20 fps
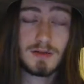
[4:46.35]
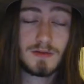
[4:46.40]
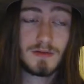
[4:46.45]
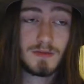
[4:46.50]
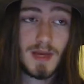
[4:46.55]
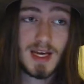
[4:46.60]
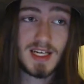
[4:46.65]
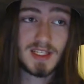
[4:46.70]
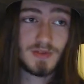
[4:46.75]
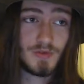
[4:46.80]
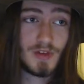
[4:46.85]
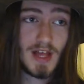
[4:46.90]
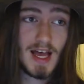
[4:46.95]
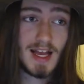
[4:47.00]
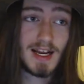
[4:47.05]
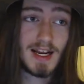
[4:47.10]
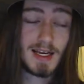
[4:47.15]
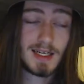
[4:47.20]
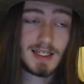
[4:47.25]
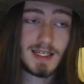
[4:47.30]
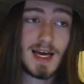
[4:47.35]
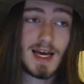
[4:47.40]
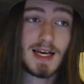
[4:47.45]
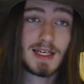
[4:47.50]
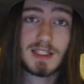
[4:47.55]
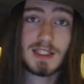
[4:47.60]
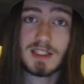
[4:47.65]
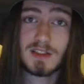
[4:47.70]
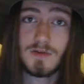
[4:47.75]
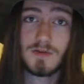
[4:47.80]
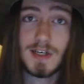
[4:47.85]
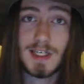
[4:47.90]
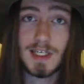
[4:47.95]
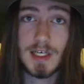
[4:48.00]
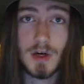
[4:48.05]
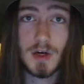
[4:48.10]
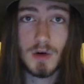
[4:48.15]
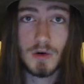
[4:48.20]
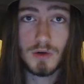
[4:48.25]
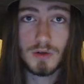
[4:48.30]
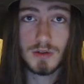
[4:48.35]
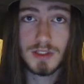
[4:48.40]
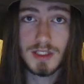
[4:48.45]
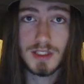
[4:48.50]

mass flagging attacks on his videos